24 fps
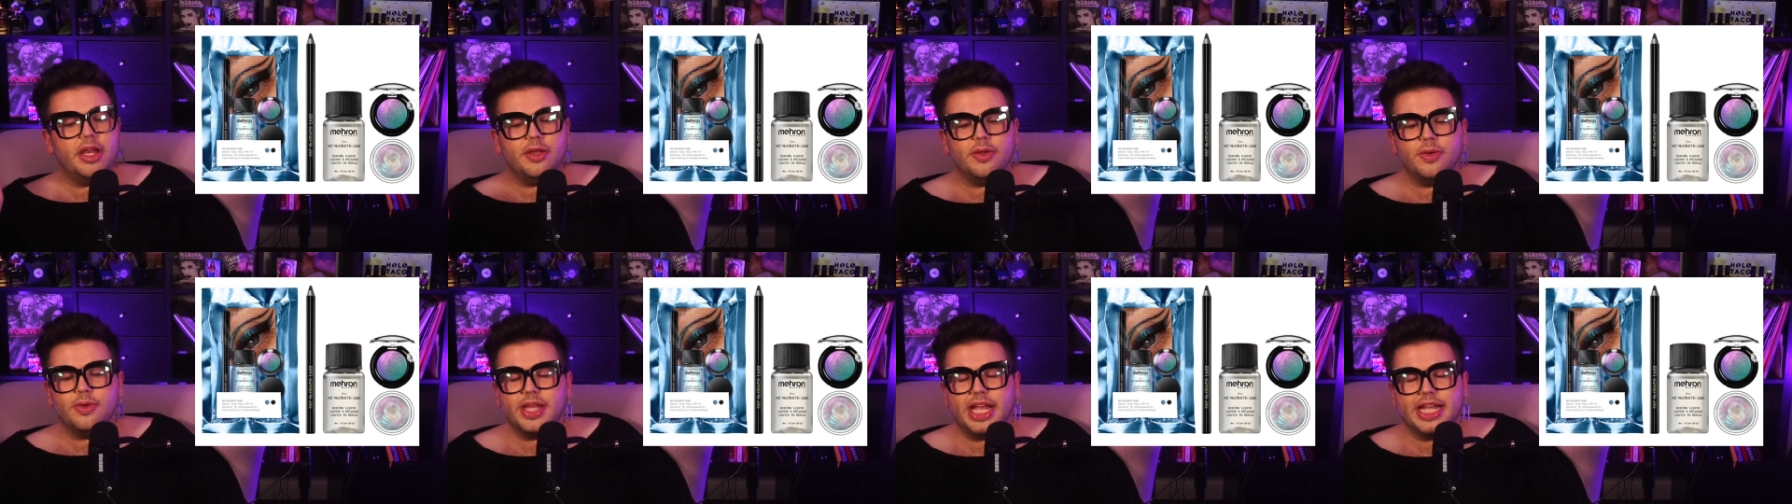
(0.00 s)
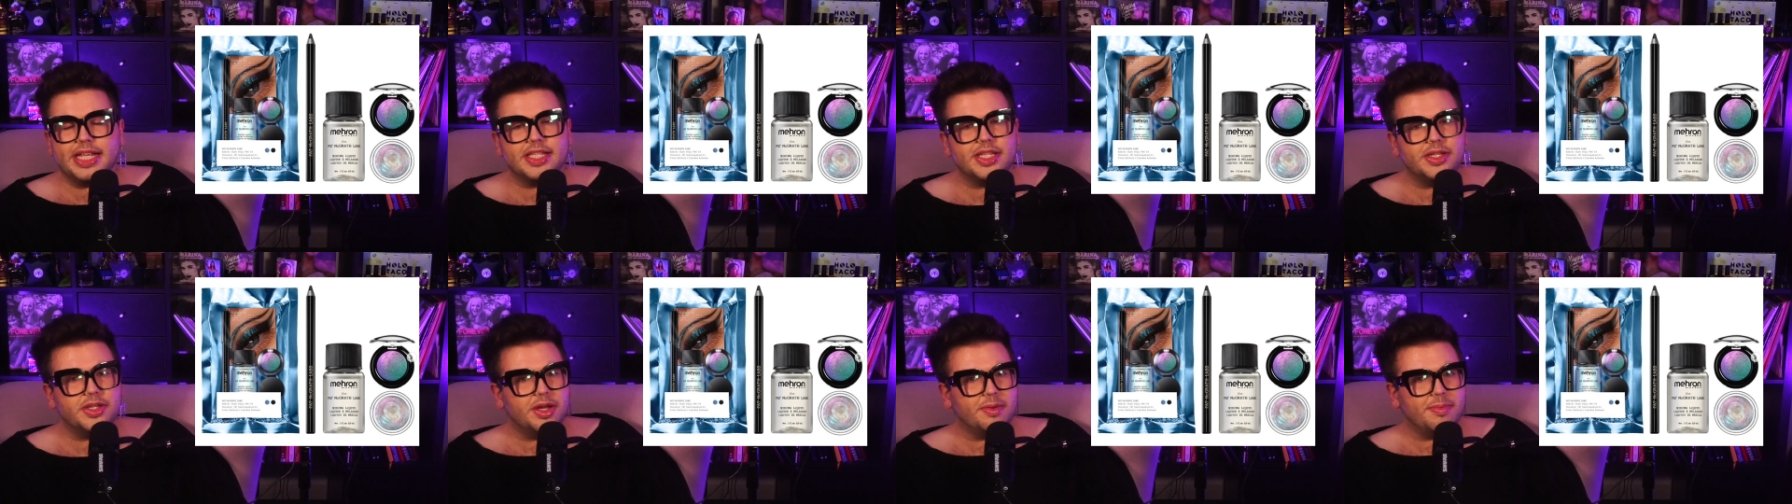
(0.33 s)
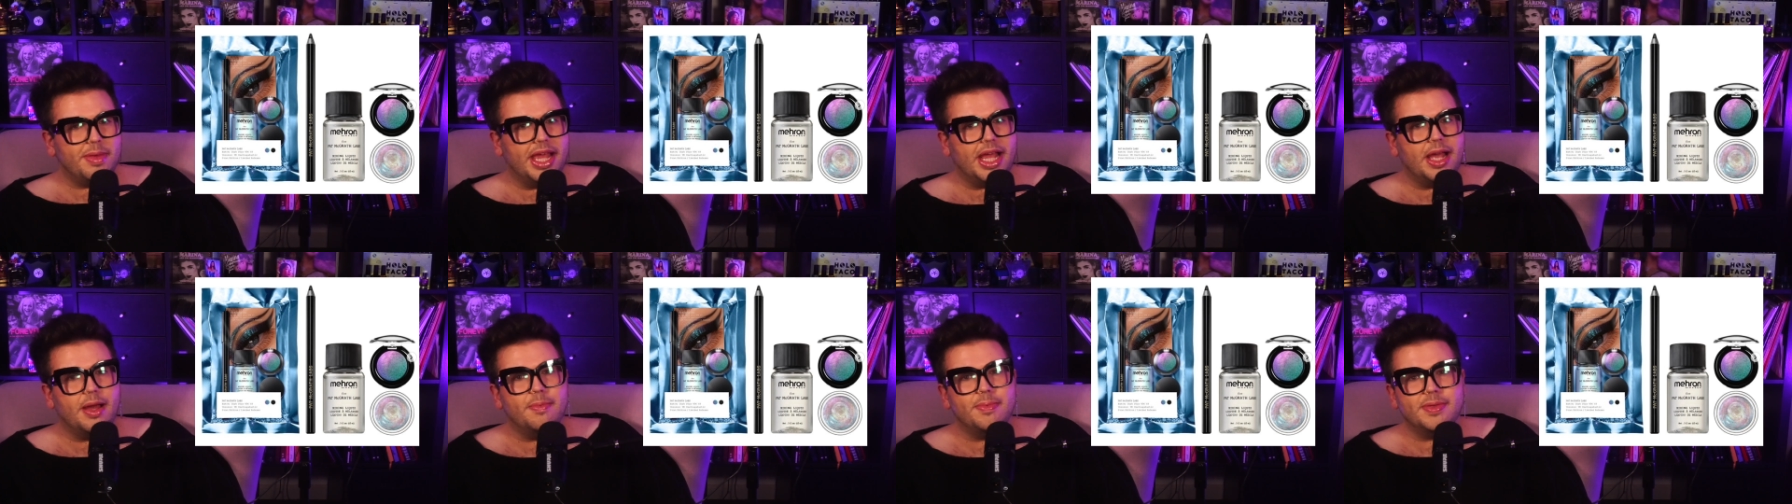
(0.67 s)
who likes to do your
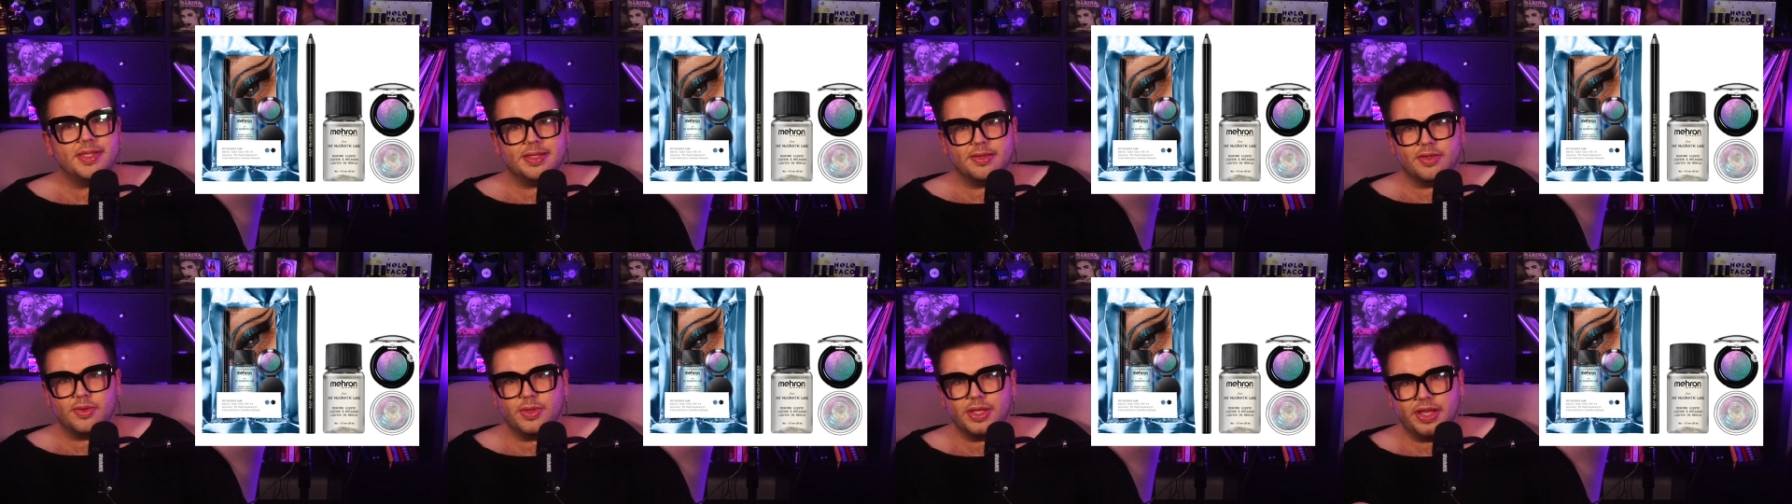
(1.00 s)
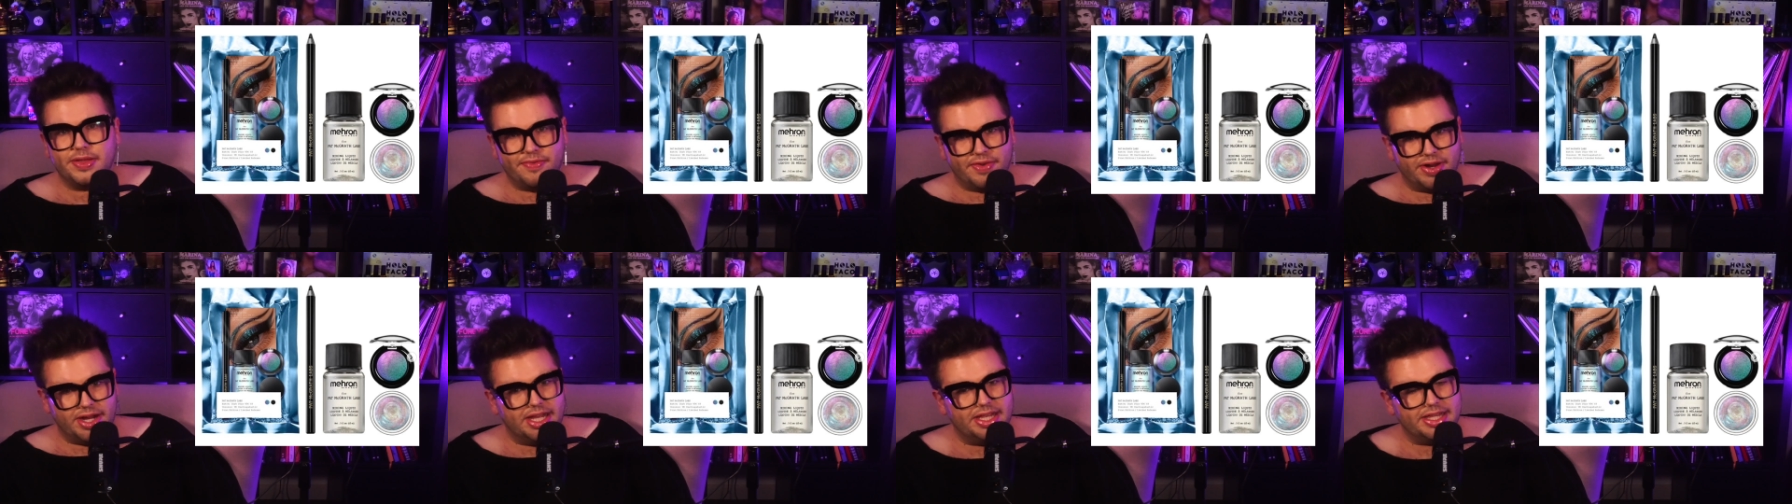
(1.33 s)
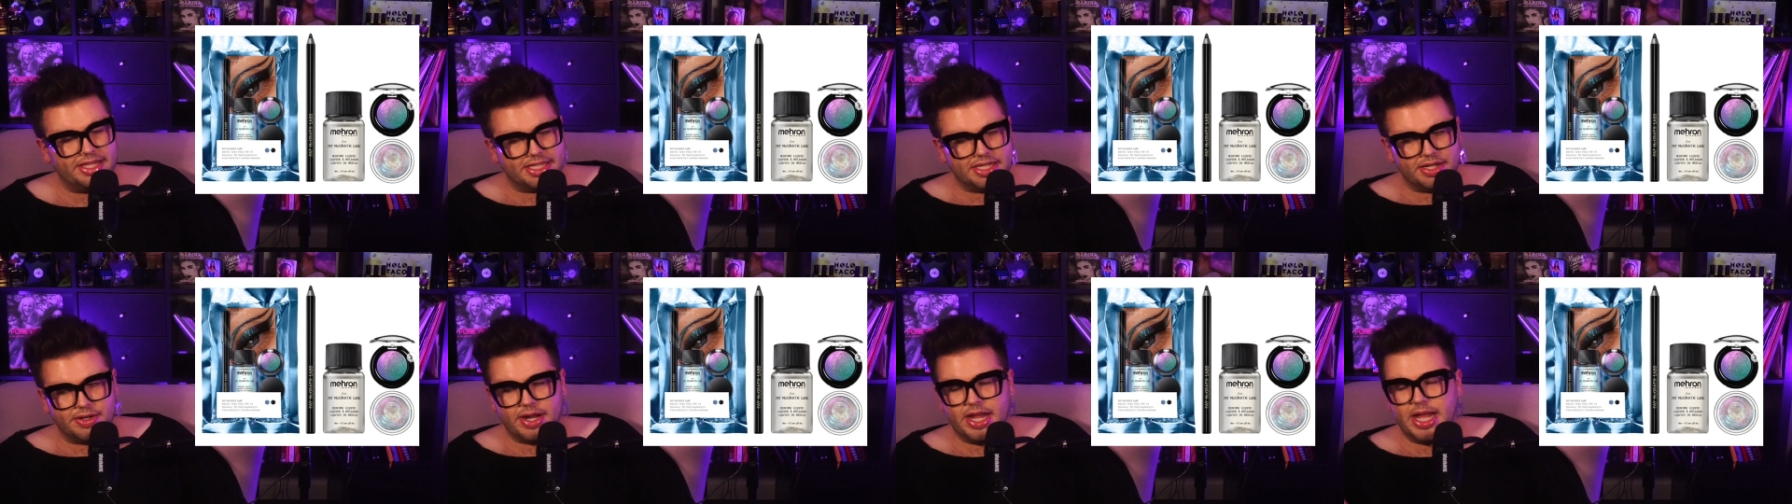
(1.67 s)
makeup solely for
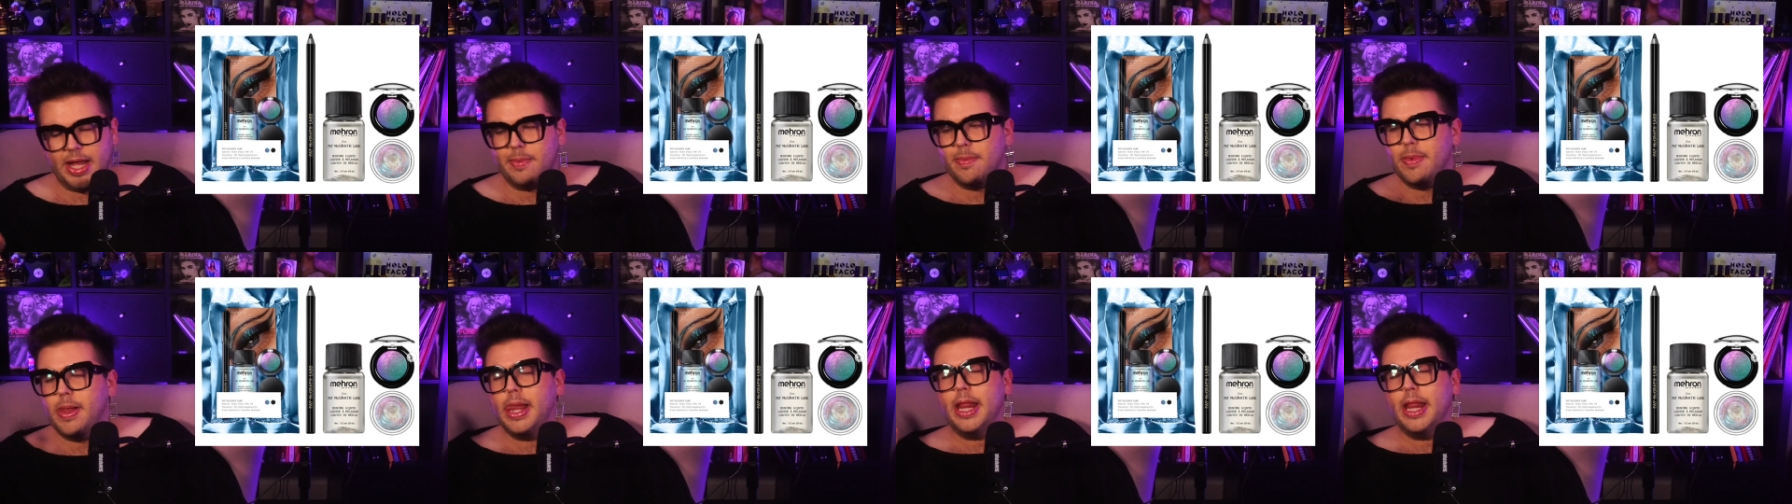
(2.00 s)
Instagram,